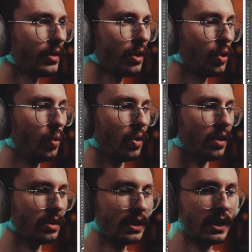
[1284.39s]
Cool.
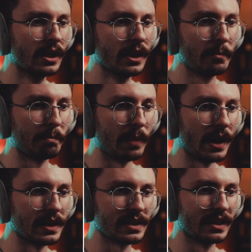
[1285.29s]

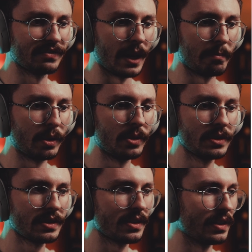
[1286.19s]
But if I
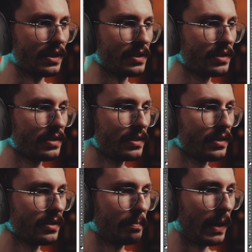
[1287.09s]
put this
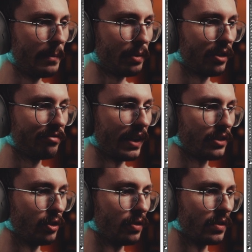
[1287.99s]
paper effect
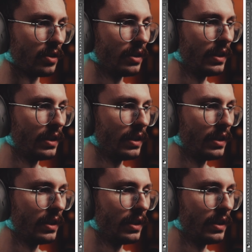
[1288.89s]
over